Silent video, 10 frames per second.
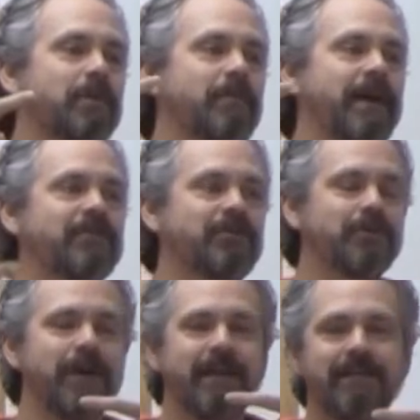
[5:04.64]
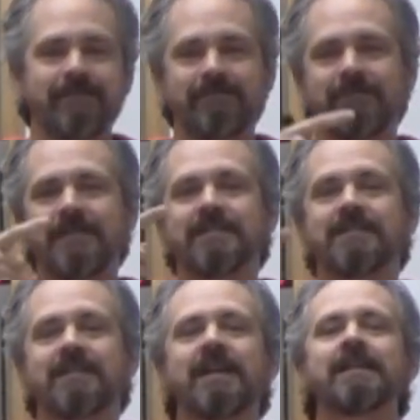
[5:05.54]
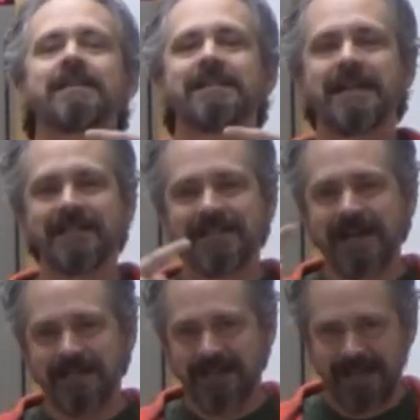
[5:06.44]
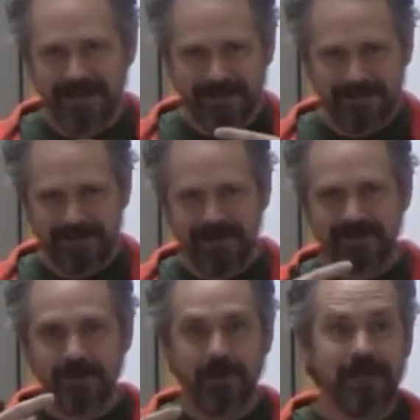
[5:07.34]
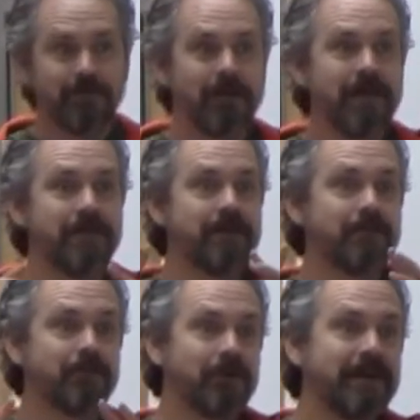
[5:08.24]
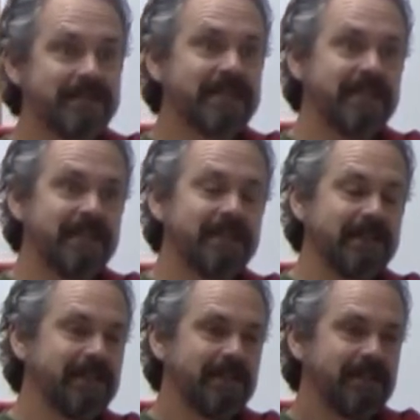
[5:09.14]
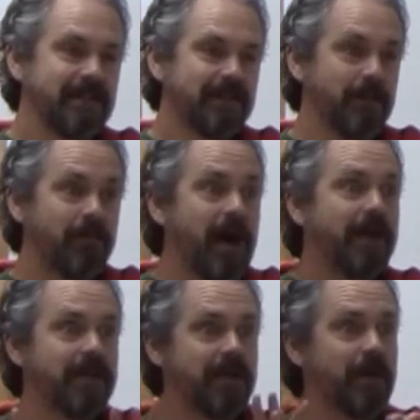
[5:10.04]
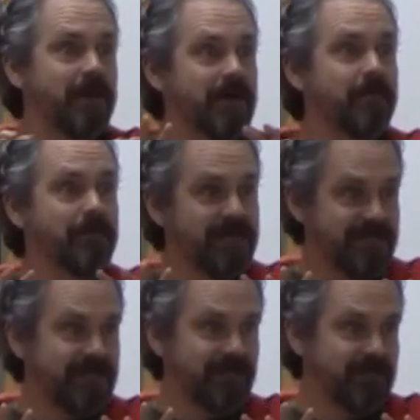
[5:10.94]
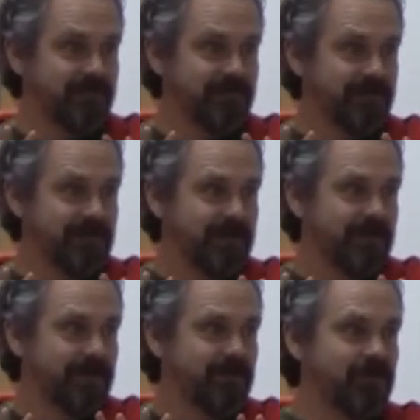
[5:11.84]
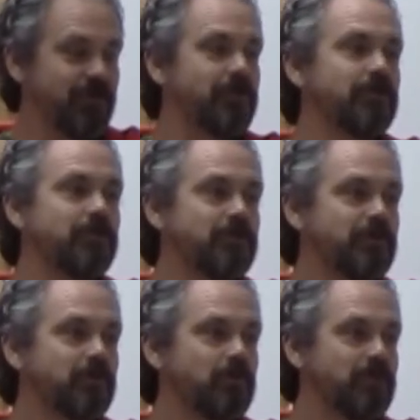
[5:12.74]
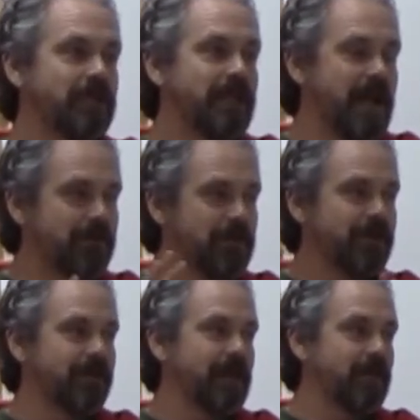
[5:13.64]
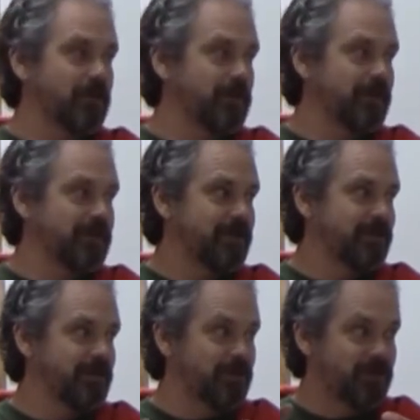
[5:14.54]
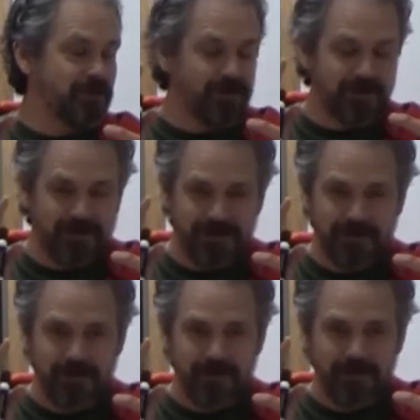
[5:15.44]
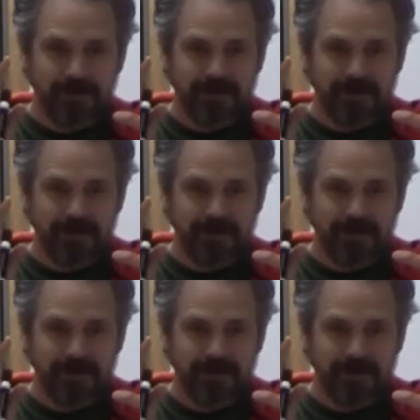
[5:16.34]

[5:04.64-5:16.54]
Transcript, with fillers: perpetuate this thing that they did not like. And so, in rather than risking the body coming up missing, the Jews did everything they could to, to, to